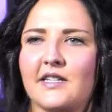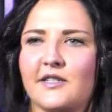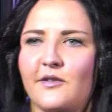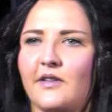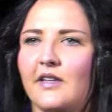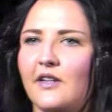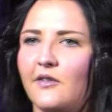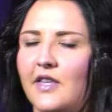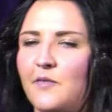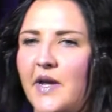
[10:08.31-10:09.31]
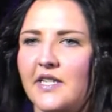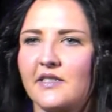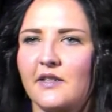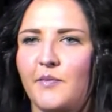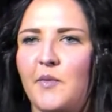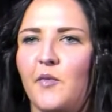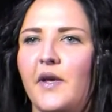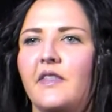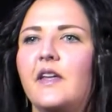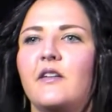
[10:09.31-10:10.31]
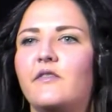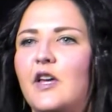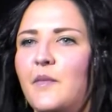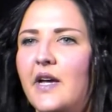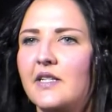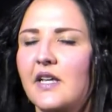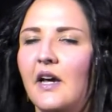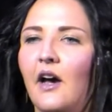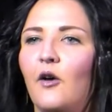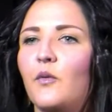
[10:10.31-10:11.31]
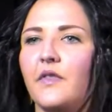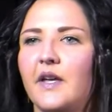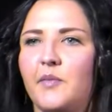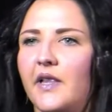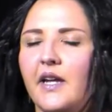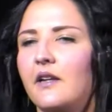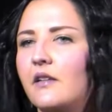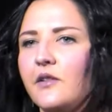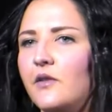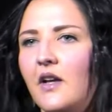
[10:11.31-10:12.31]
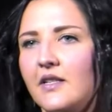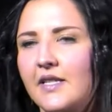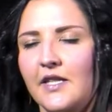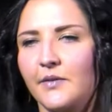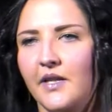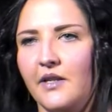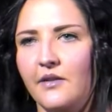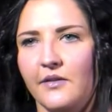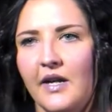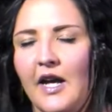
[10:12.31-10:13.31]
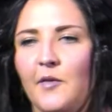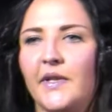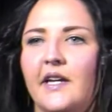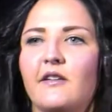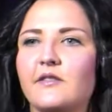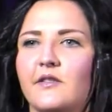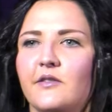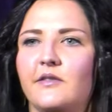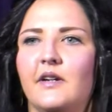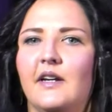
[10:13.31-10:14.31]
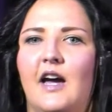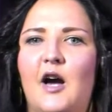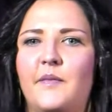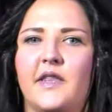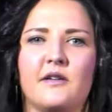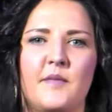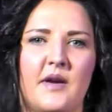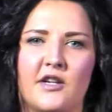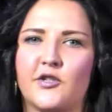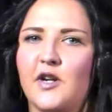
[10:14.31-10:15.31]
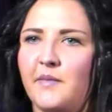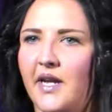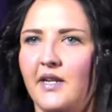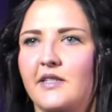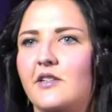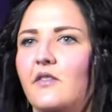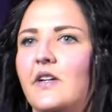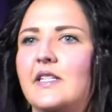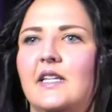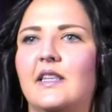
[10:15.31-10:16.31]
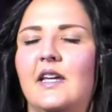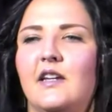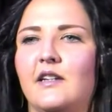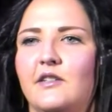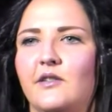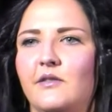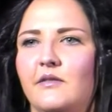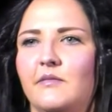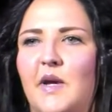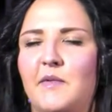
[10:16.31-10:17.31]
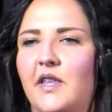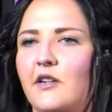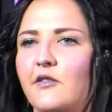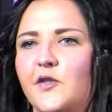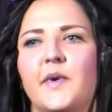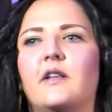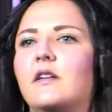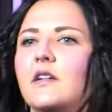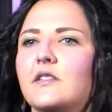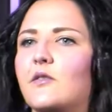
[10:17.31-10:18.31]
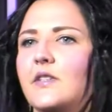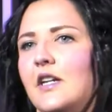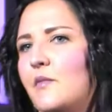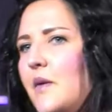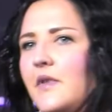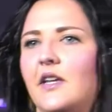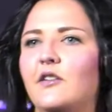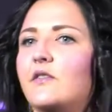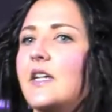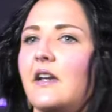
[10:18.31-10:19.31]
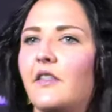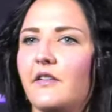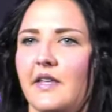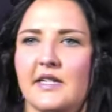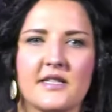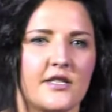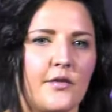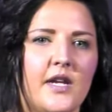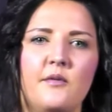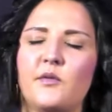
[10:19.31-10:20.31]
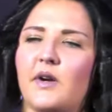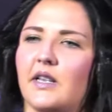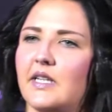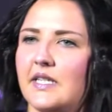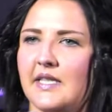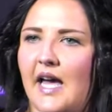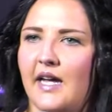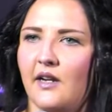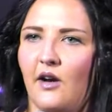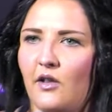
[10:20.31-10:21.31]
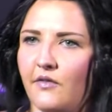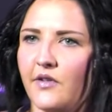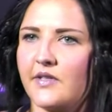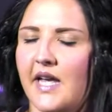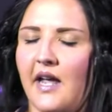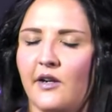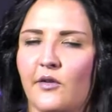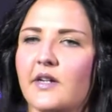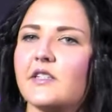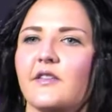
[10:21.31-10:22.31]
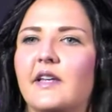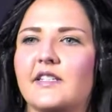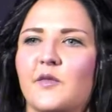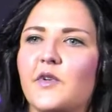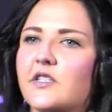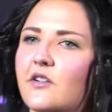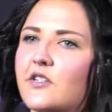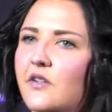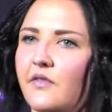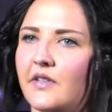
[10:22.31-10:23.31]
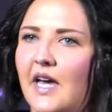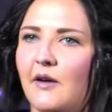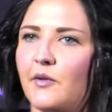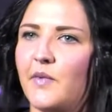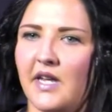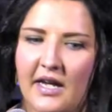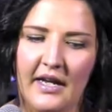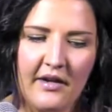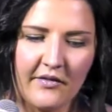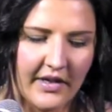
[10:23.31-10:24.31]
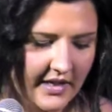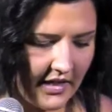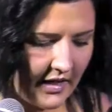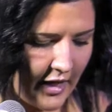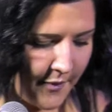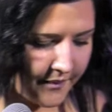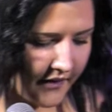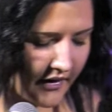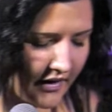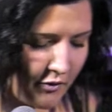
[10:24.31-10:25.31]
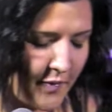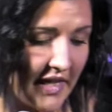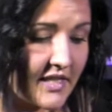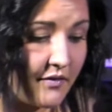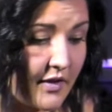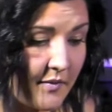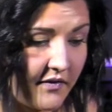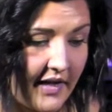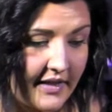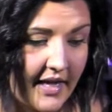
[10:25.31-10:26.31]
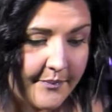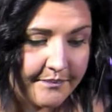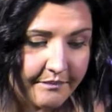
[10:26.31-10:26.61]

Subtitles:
And so, people may think of them as, oh, well, they plant new lawns. That's what they do. But they also do, they're a tree maintenance service, and maybe they do sprinkler consulting, and maybe they do 10 other things. And so he would want to list that in all of those categories so that someone searching for that would be it would be easy for them to find that.